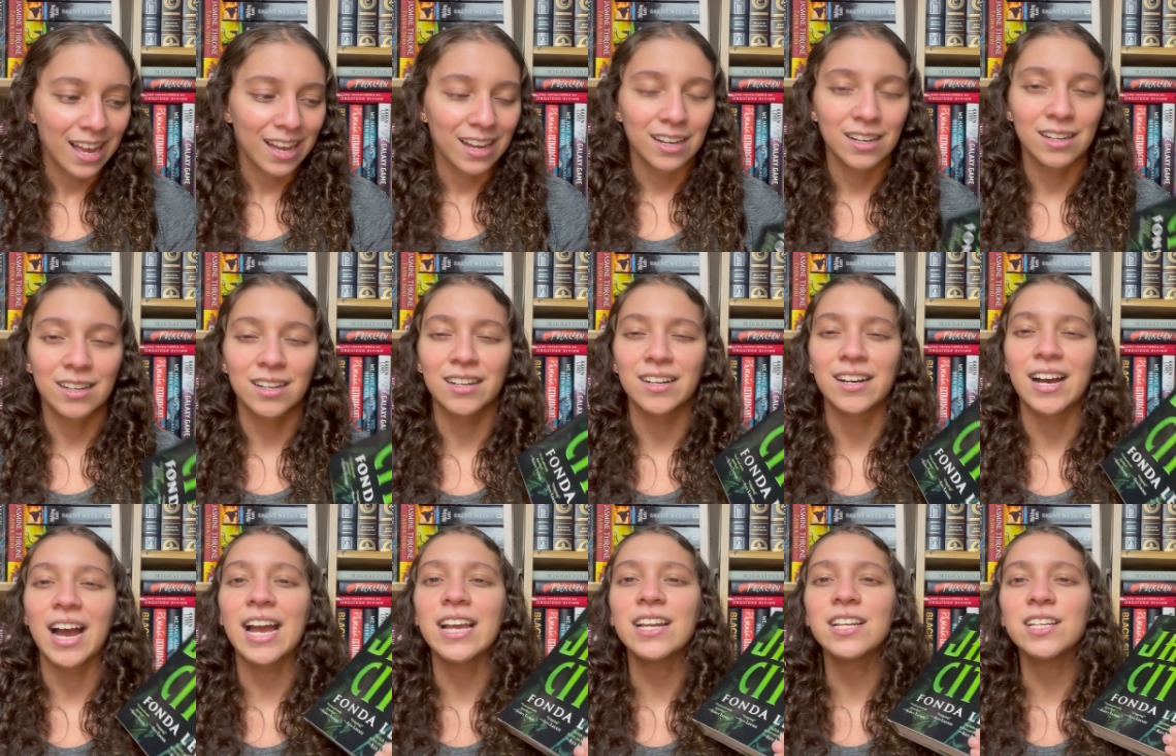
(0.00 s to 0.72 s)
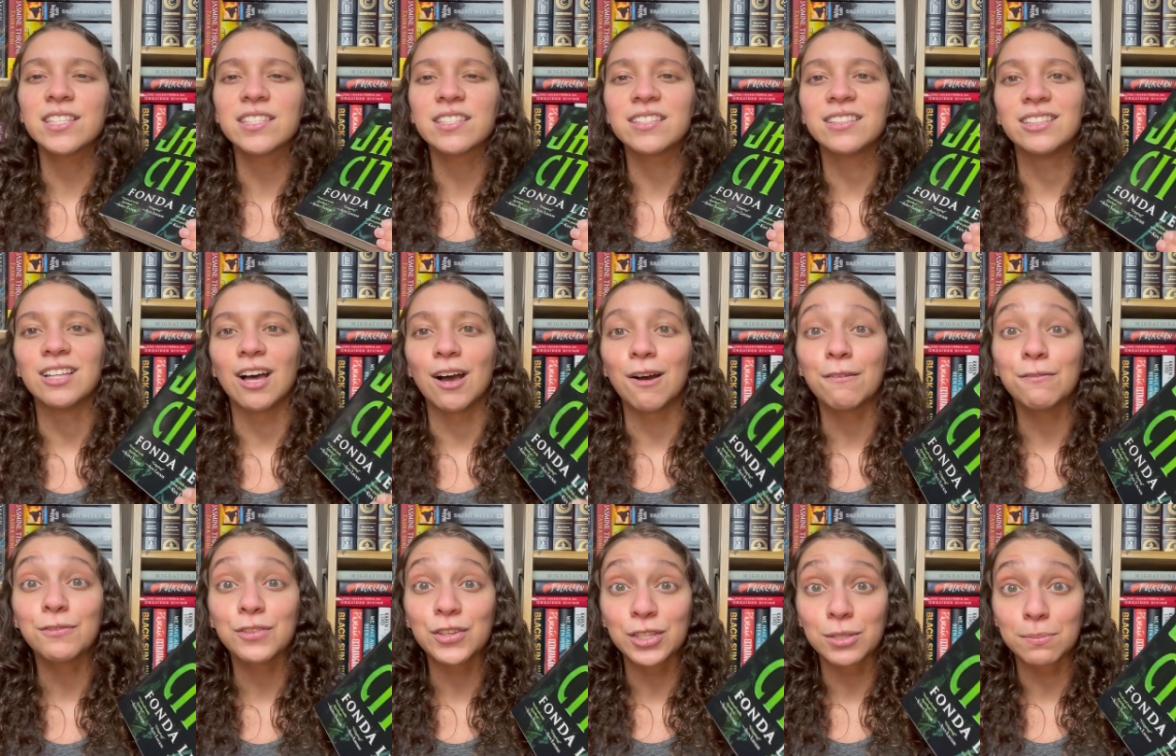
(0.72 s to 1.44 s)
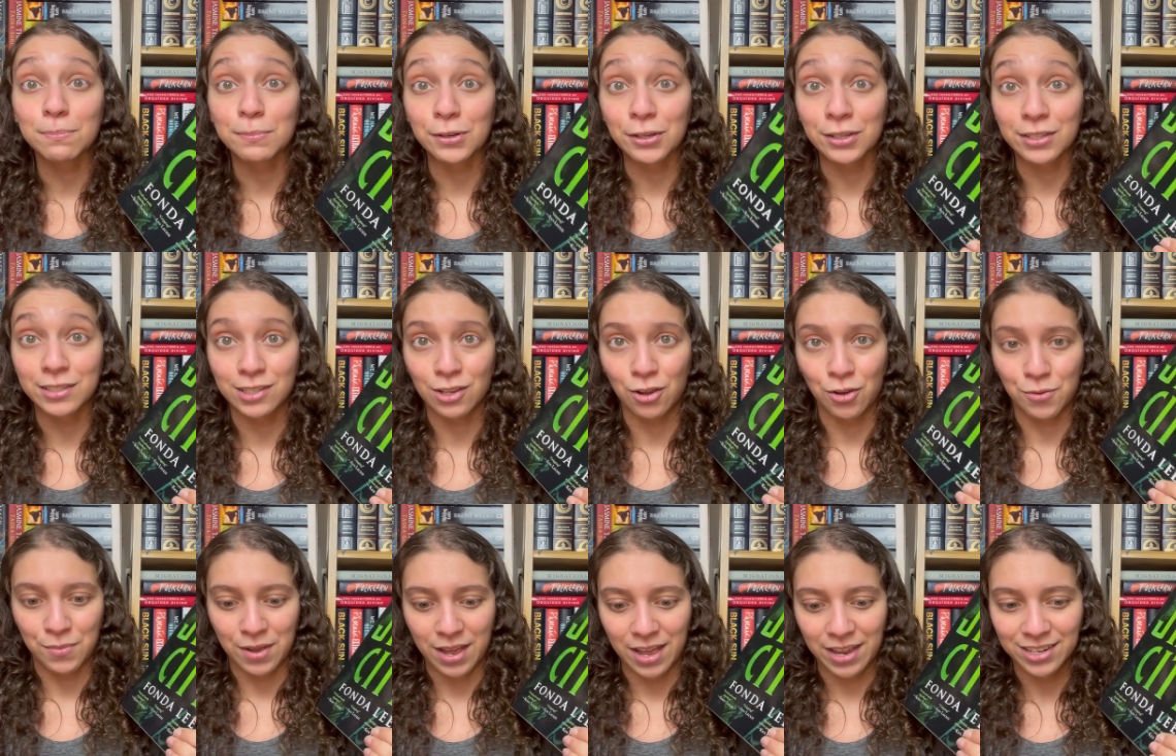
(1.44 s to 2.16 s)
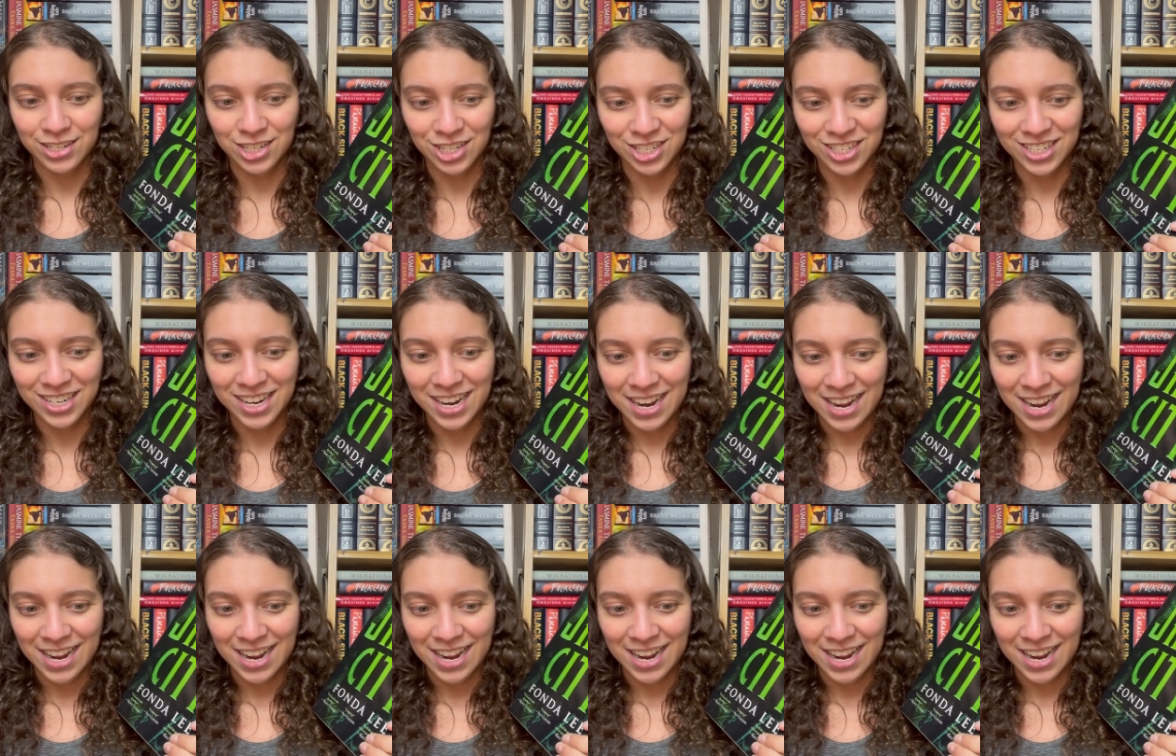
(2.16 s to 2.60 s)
Uh, I just love this book so much.